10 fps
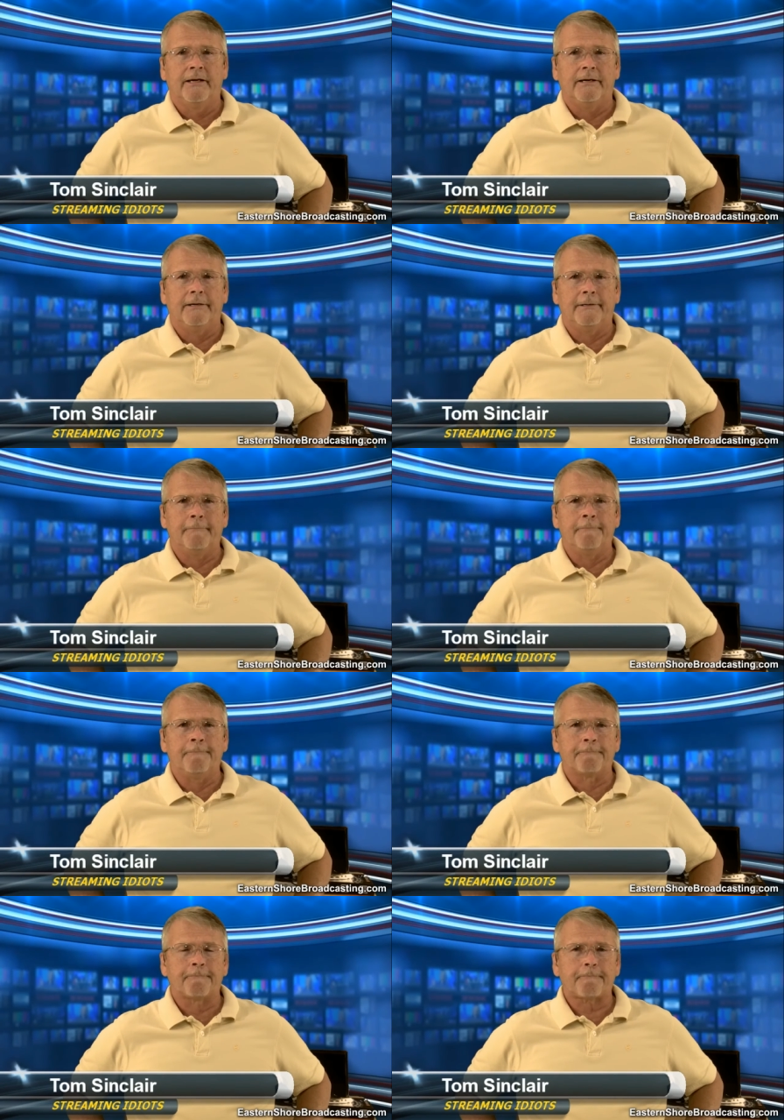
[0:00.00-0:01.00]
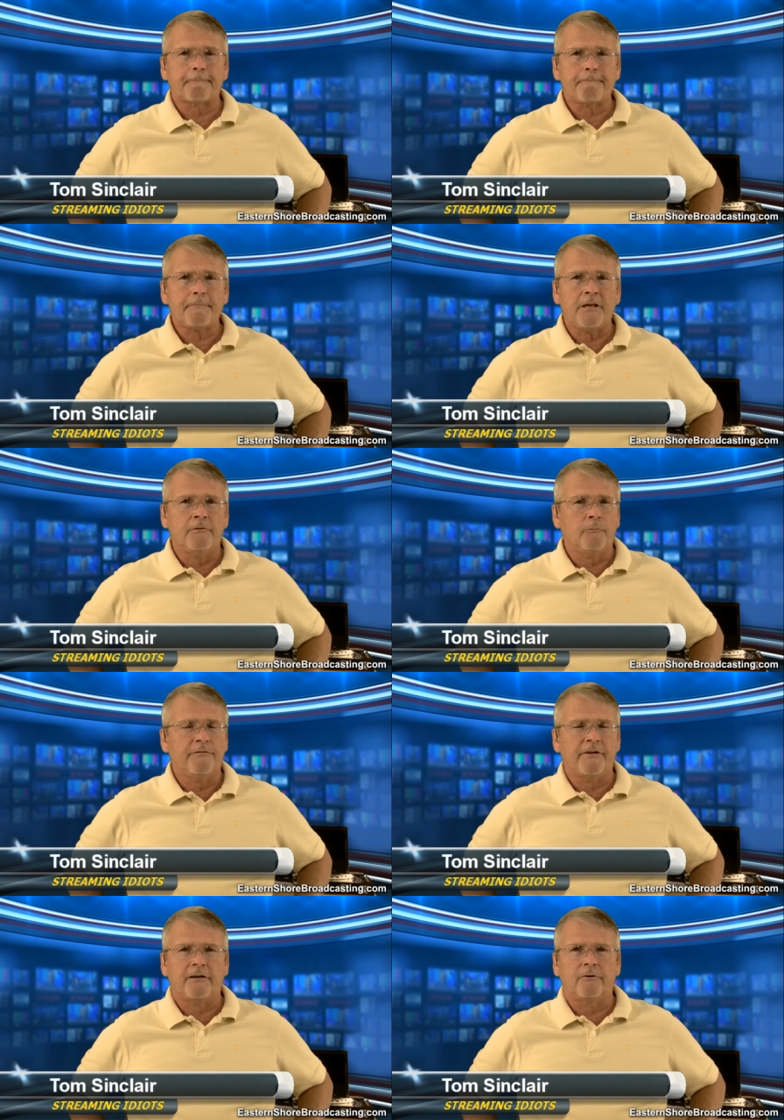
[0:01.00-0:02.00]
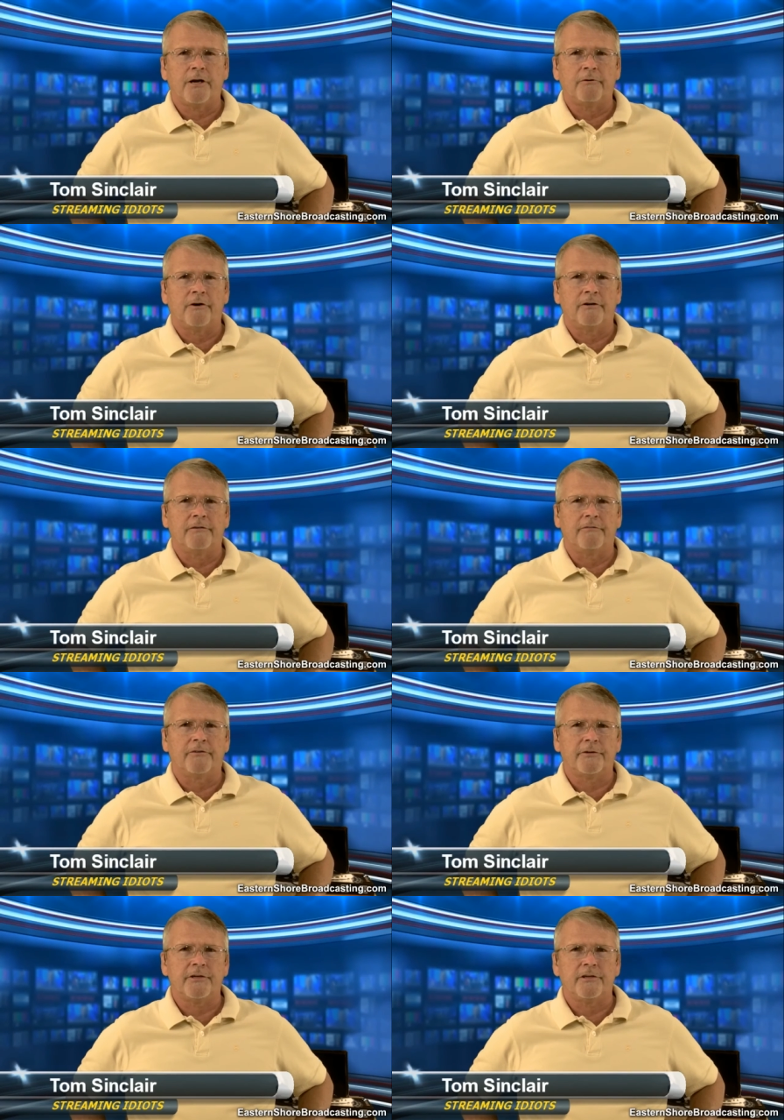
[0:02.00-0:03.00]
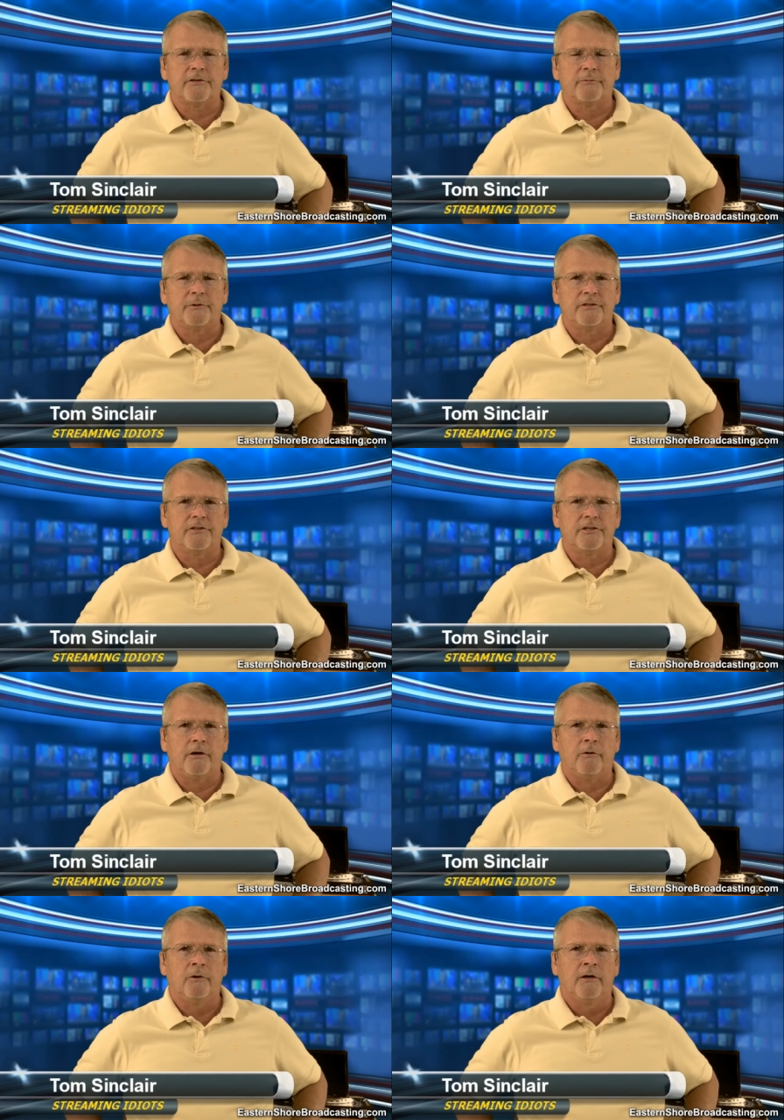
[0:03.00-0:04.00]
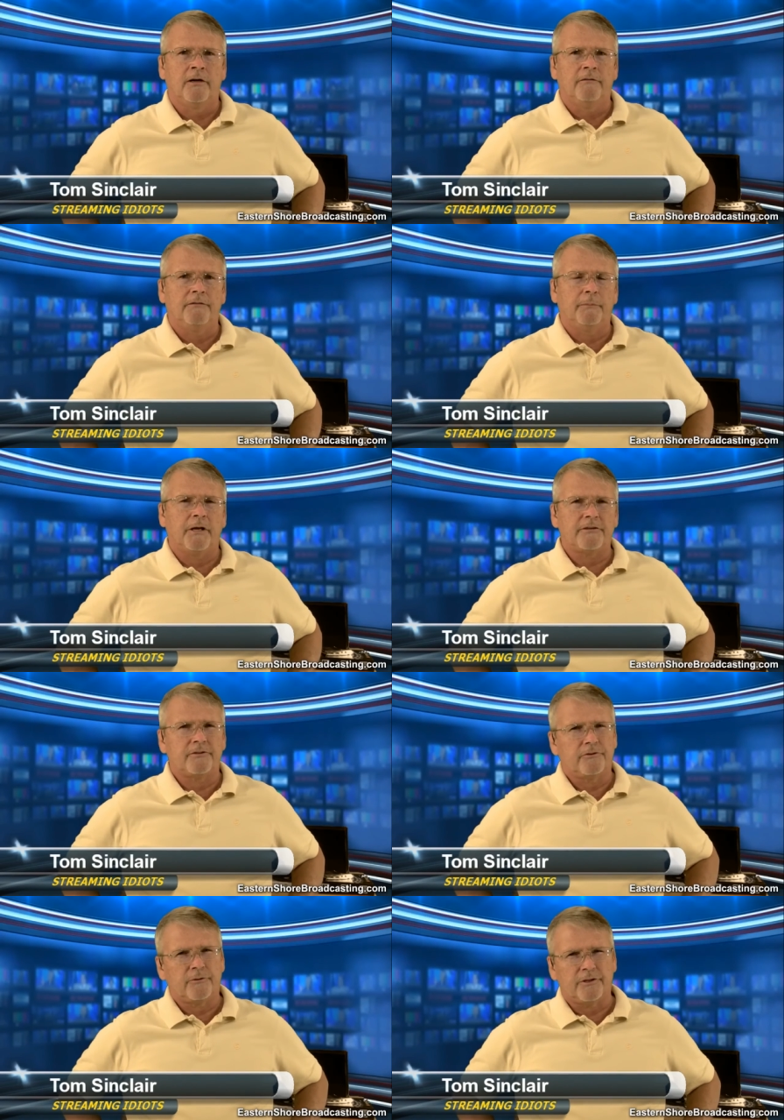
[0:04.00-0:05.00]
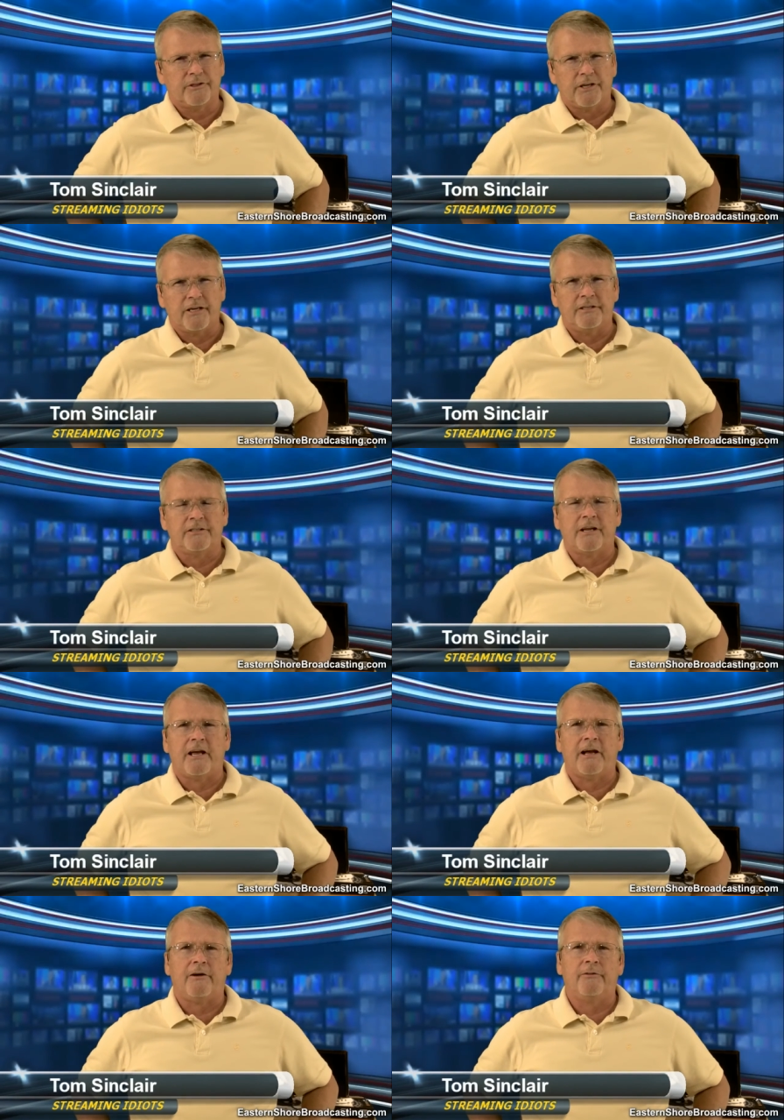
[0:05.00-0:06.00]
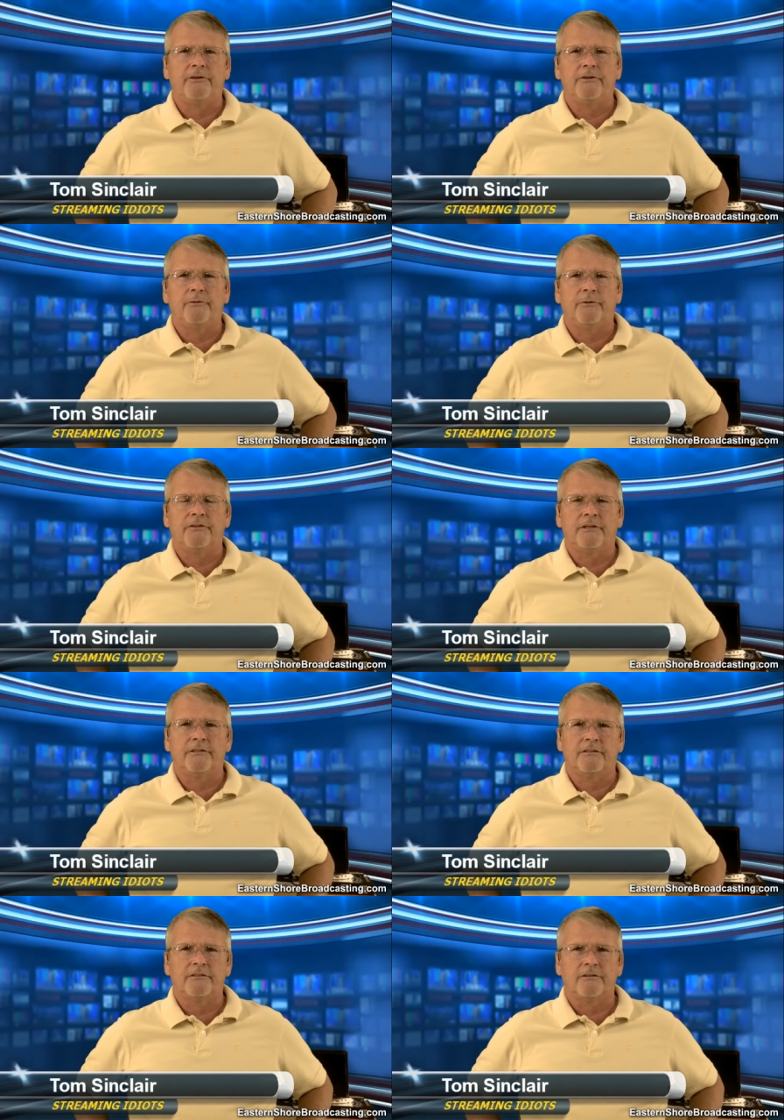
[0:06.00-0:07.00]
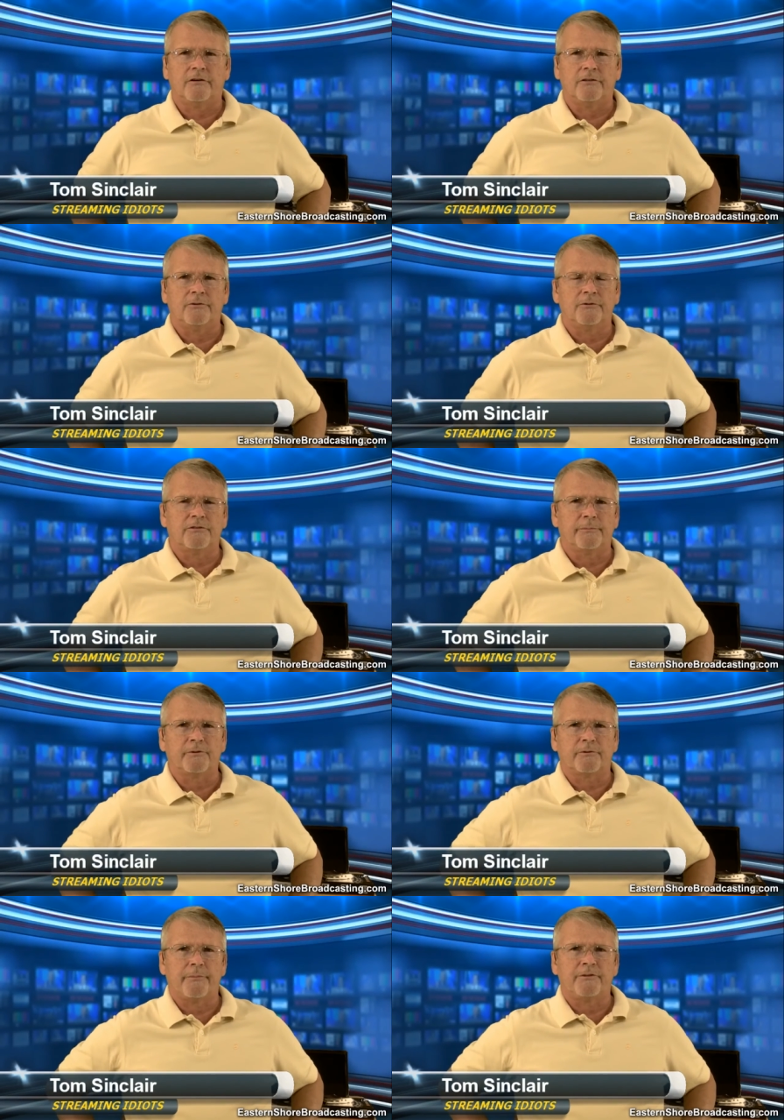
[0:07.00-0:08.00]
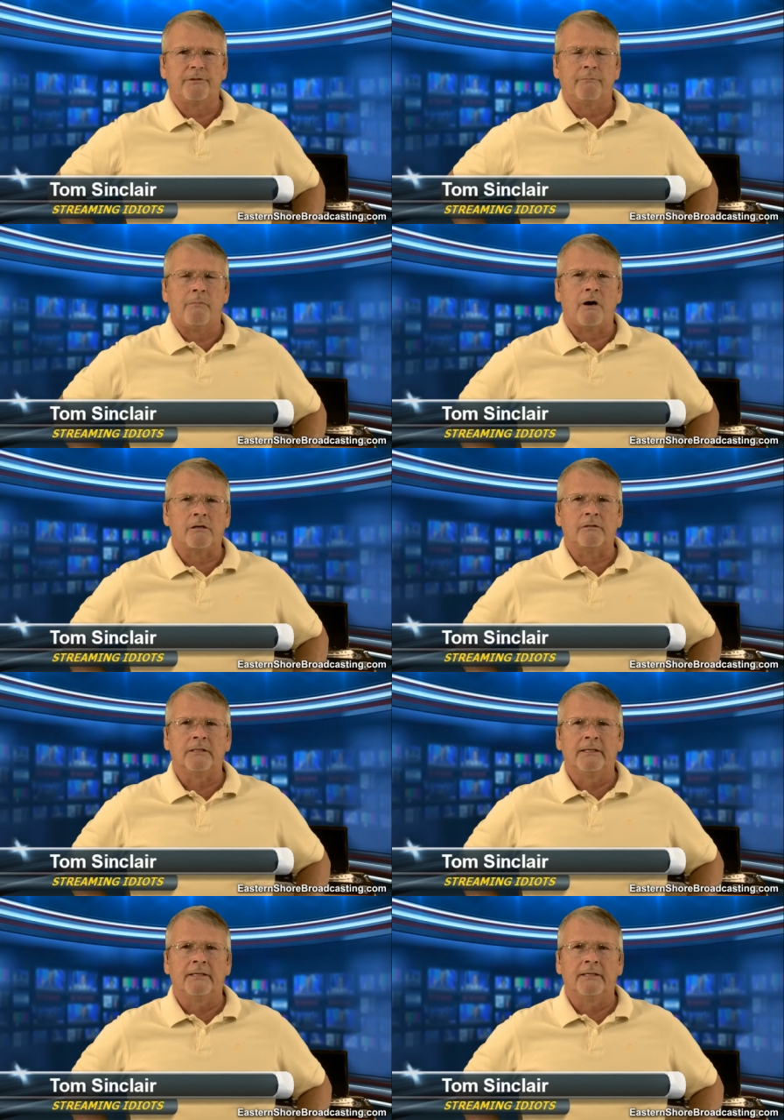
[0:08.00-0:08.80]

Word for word: And we've had a great run of 3 years with the show. VidBlaster sort of changed how they're doing things and has gone to a subscription model.